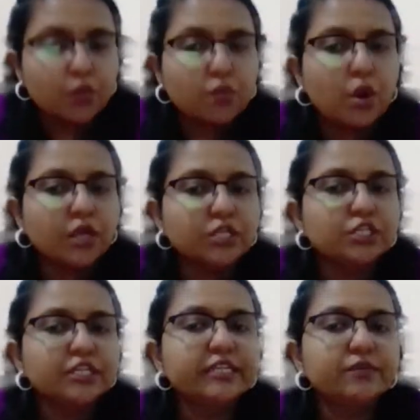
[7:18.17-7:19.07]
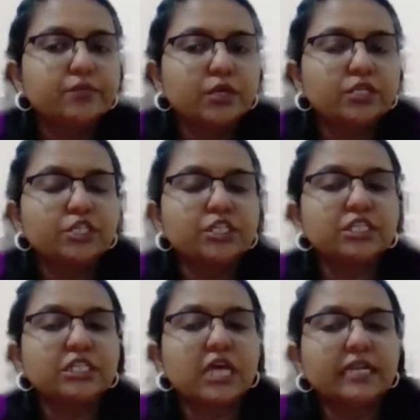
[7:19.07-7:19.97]
What she did was she
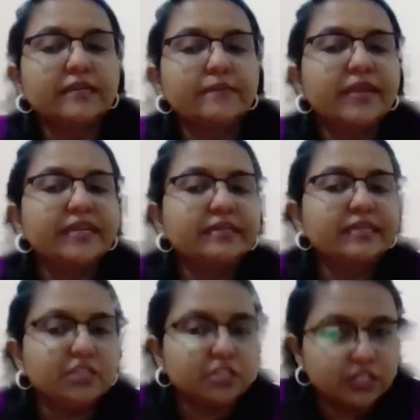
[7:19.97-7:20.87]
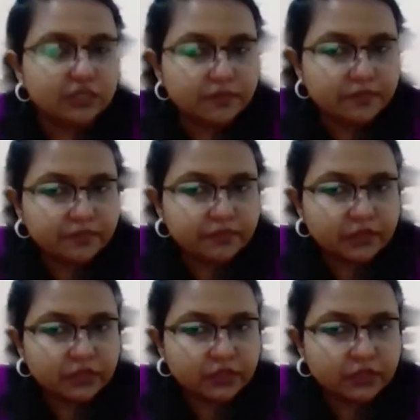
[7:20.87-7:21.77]
started meditation.
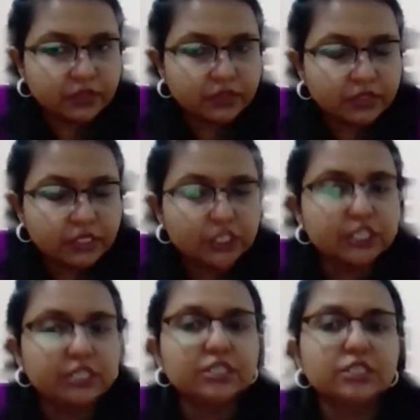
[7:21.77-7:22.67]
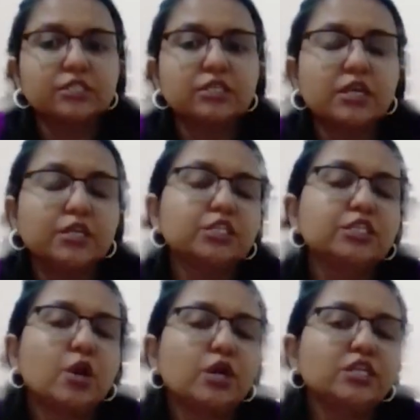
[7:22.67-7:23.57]
She
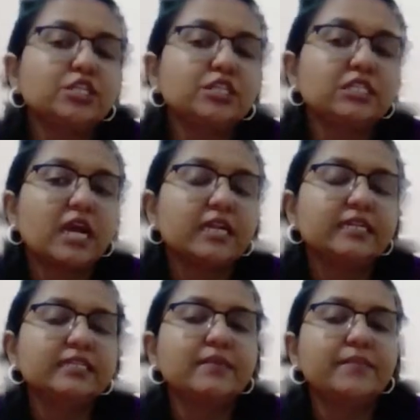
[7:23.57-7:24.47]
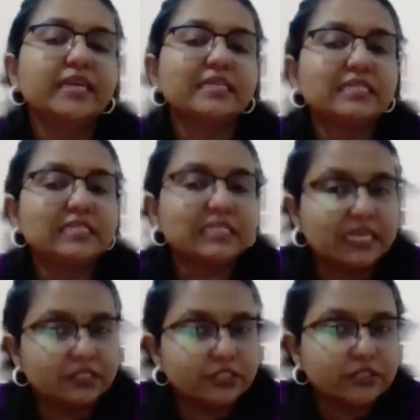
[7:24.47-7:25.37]
started some
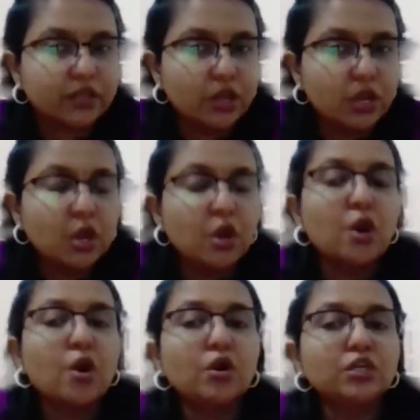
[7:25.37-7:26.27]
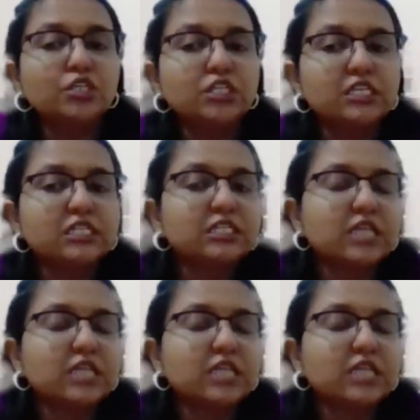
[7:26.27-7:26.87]
exercise, or she